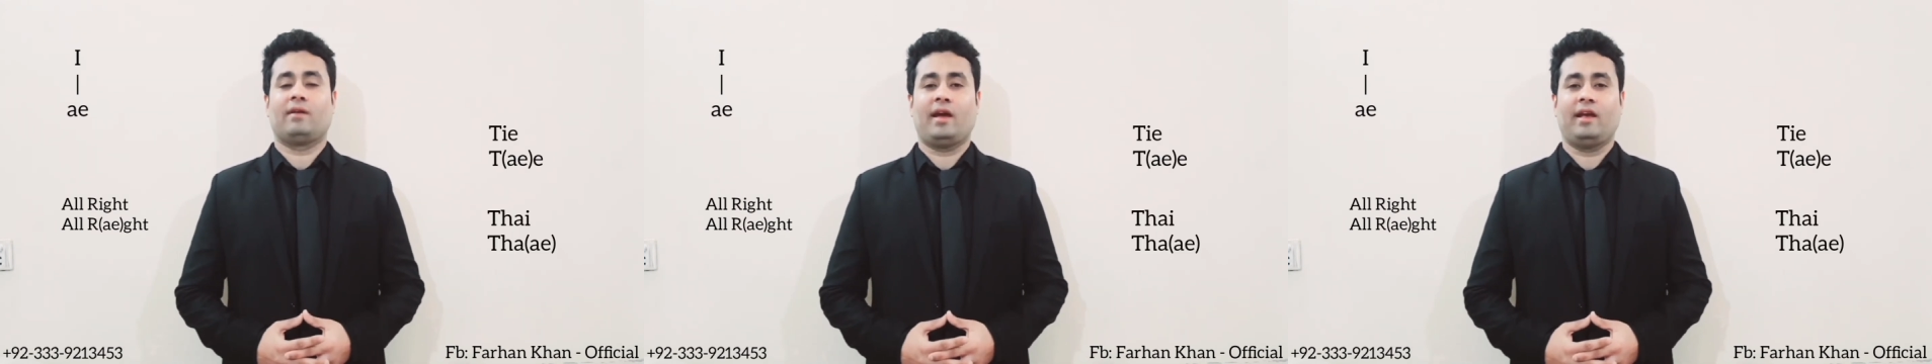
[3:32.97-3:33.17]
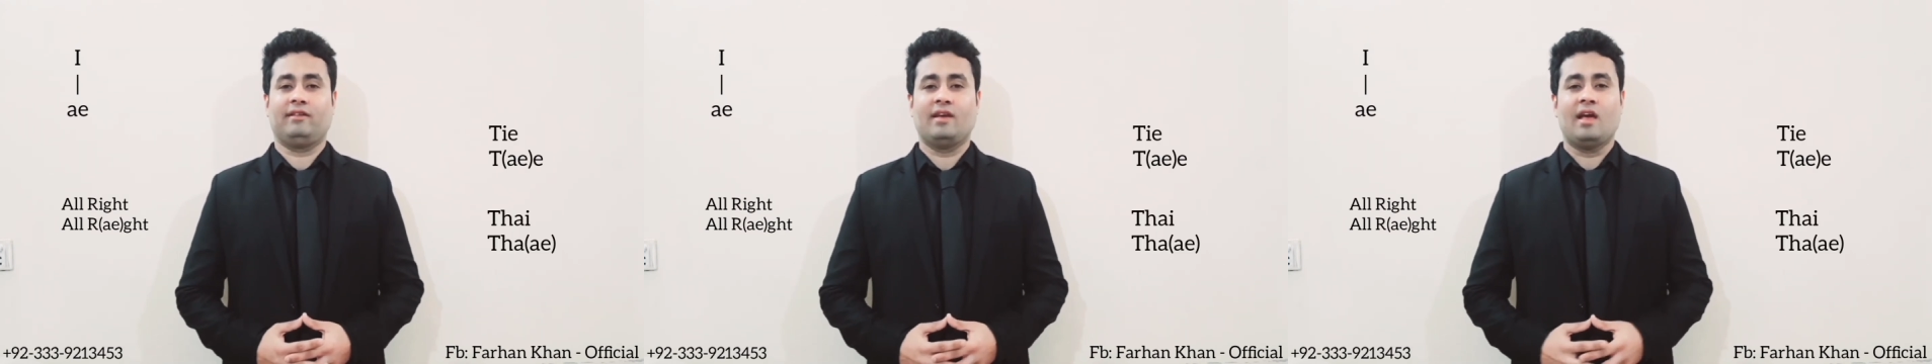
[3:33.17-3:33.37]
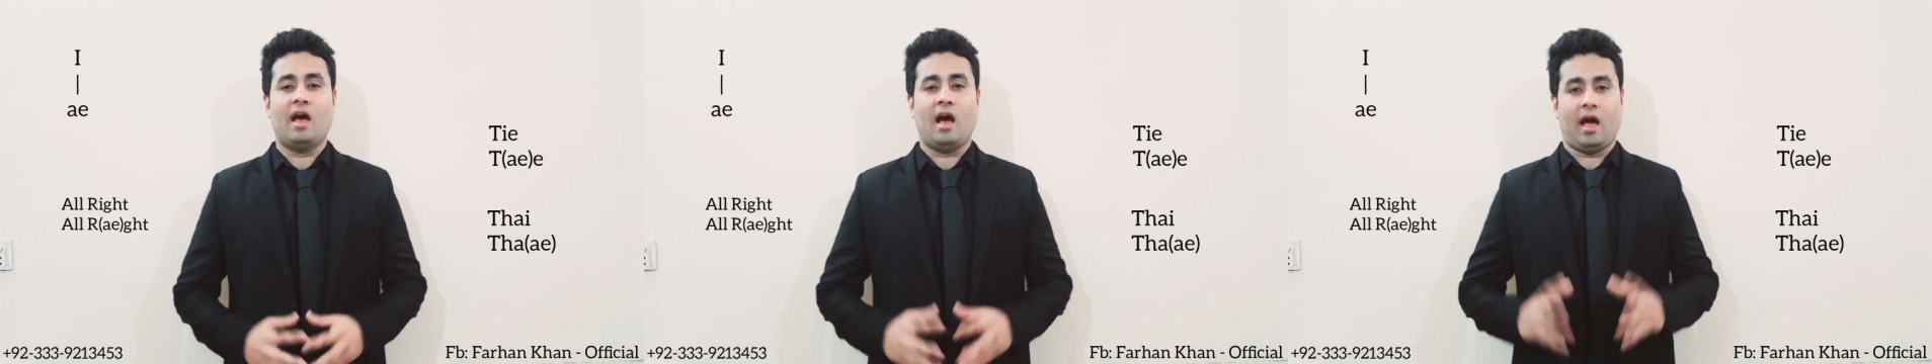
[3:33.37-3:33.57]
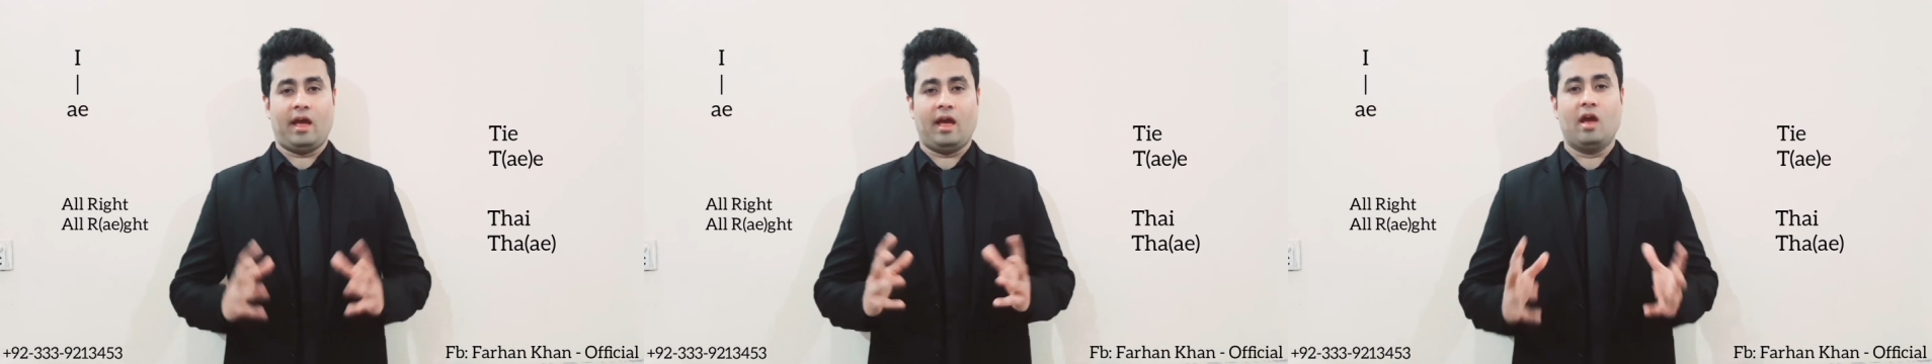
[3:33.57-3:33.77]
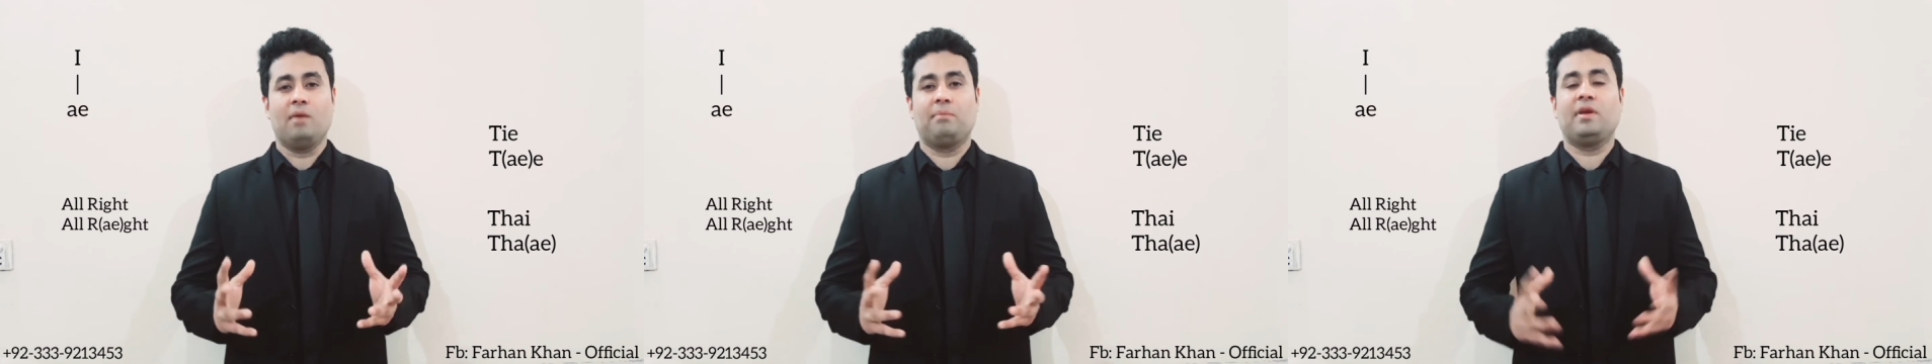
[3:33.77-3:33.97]
I hope you
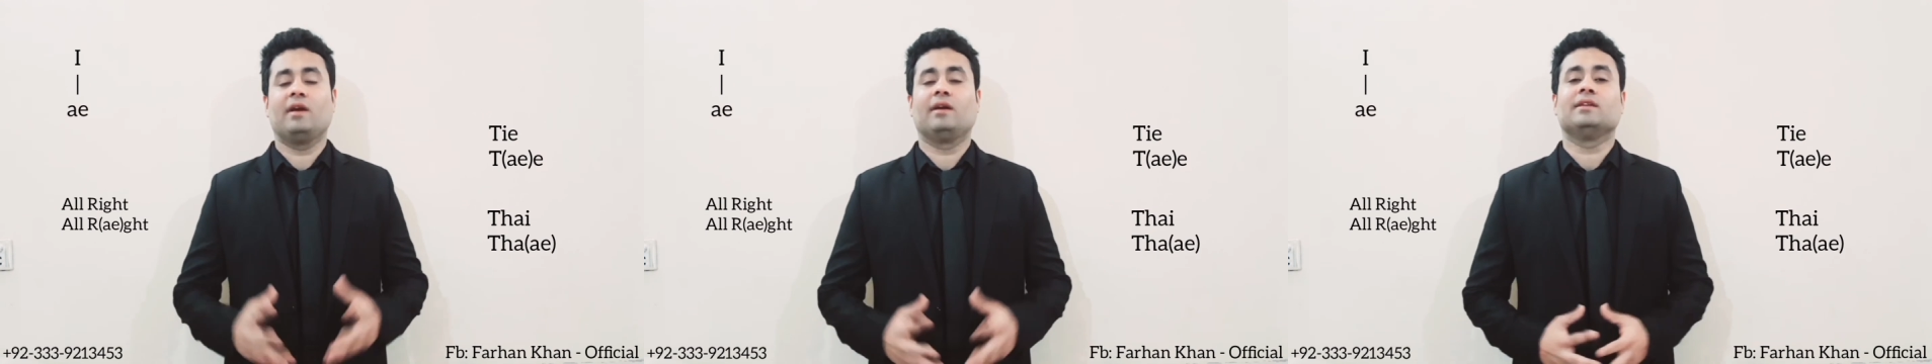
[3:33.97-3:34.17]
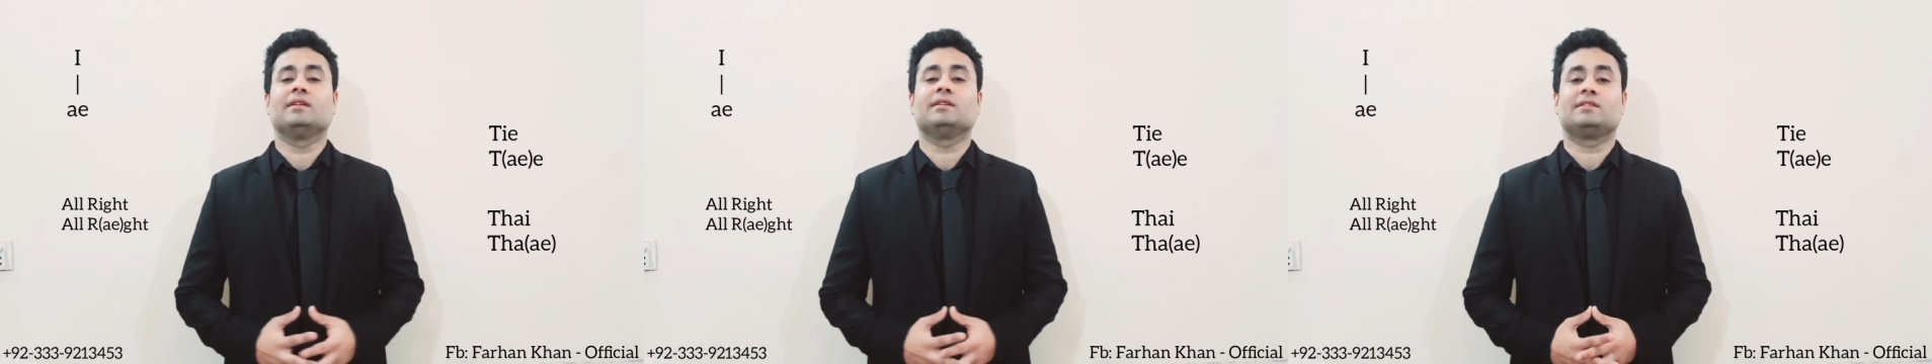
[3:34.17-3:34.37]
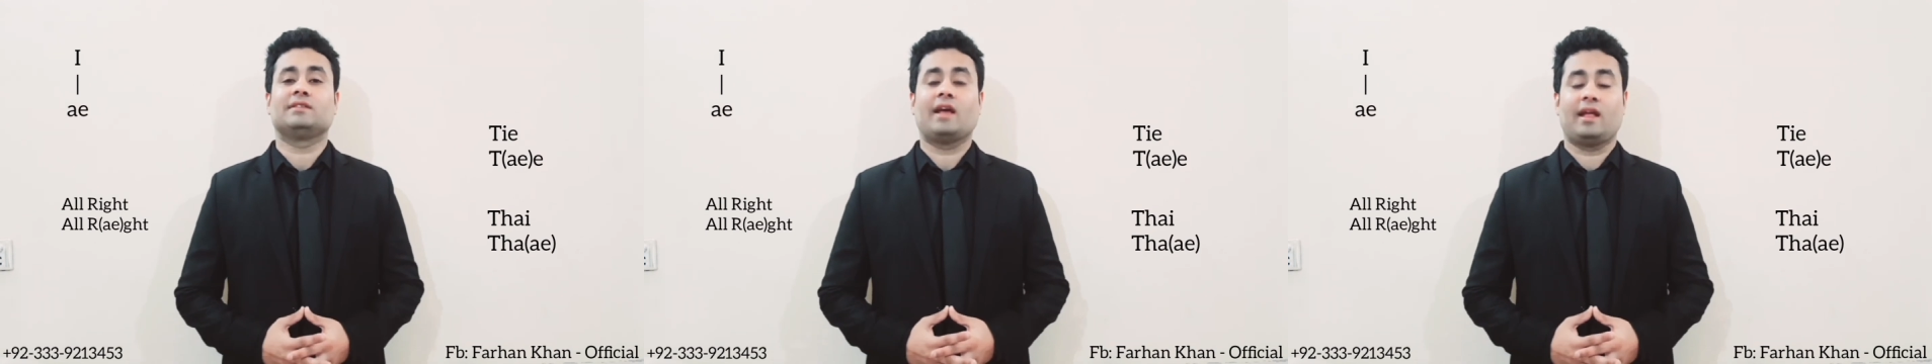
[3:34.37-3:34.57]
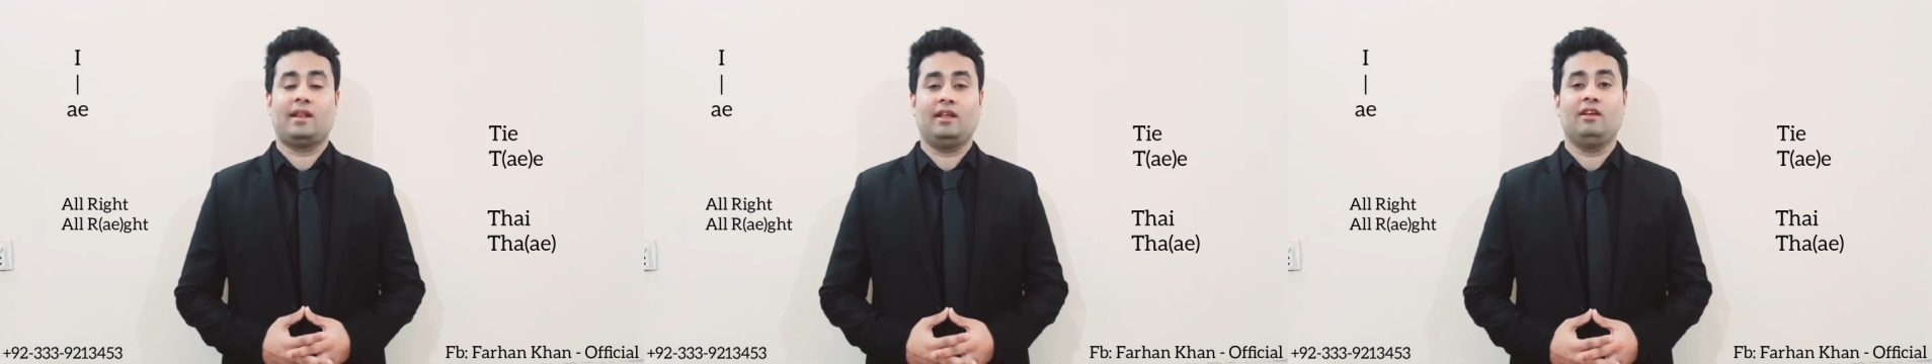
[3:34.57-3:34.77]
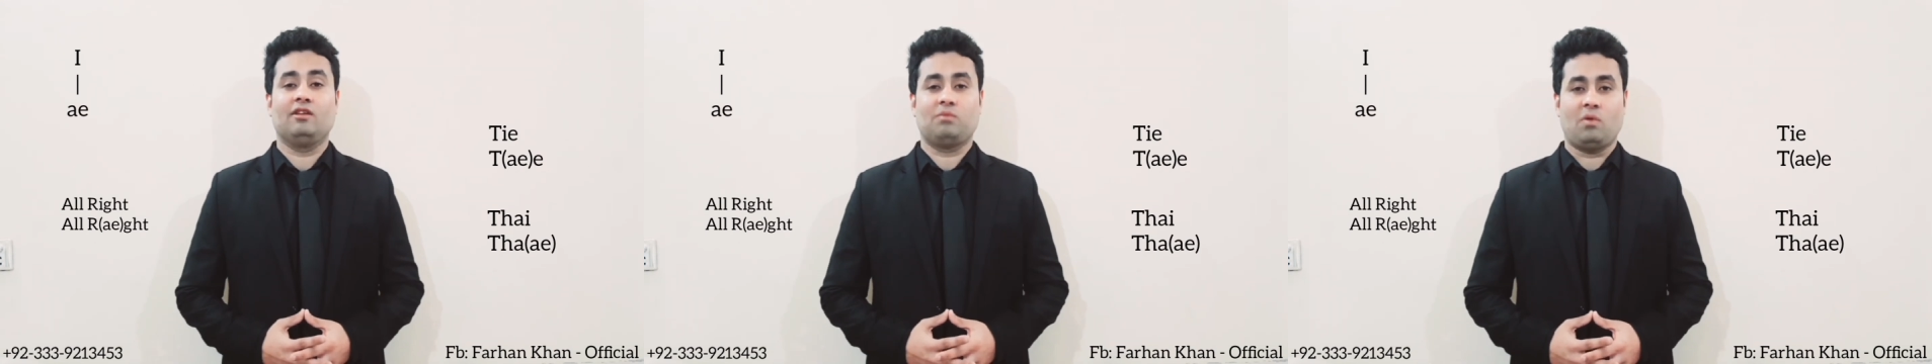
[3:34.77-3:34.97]
understand this
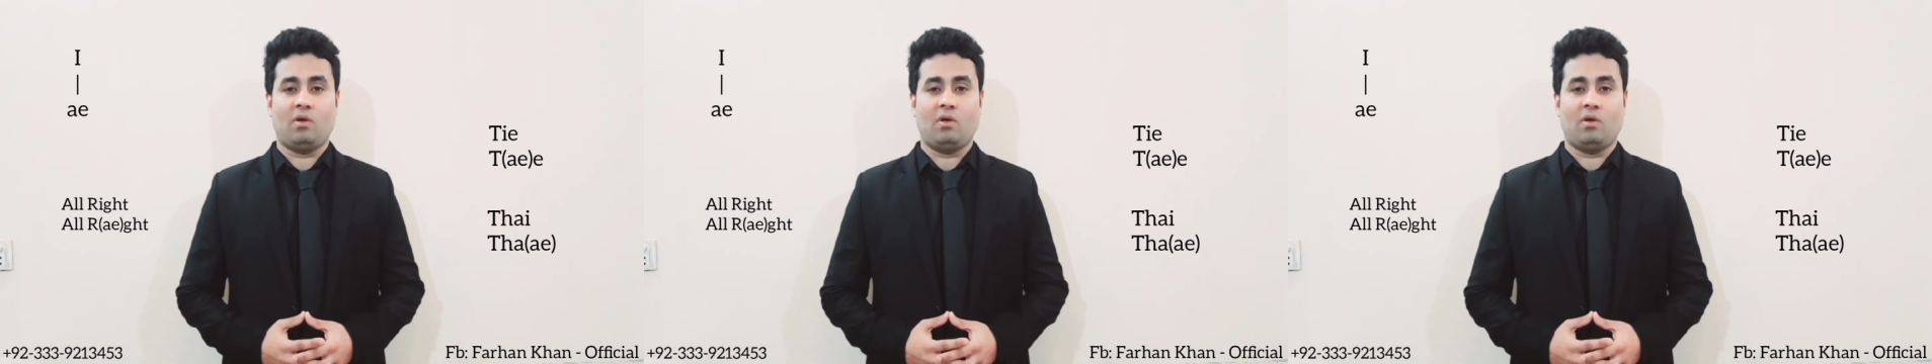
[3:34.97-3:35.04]
point,